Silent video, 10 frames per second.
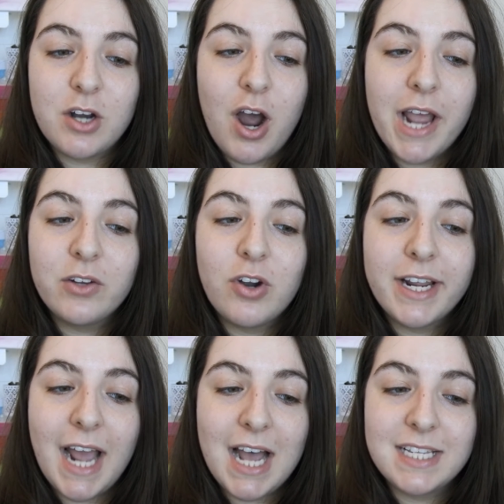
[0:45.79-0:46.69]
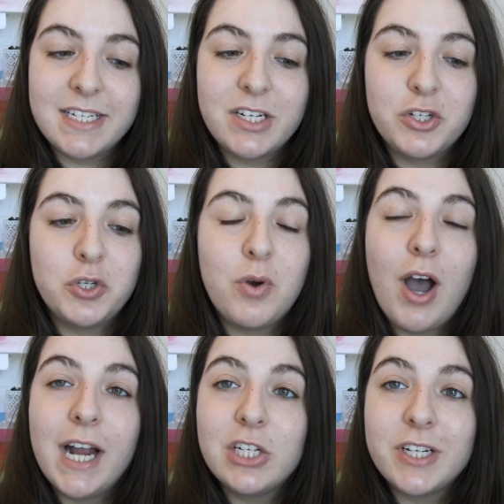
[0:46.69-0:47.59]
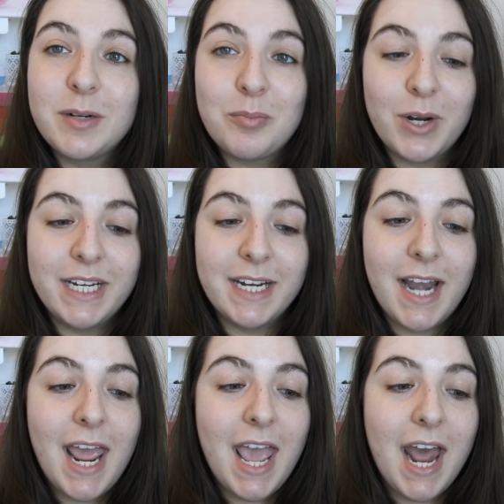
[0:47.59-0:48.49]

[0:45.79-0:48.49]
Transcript: and hyaluronic acid to hydrate, brighten,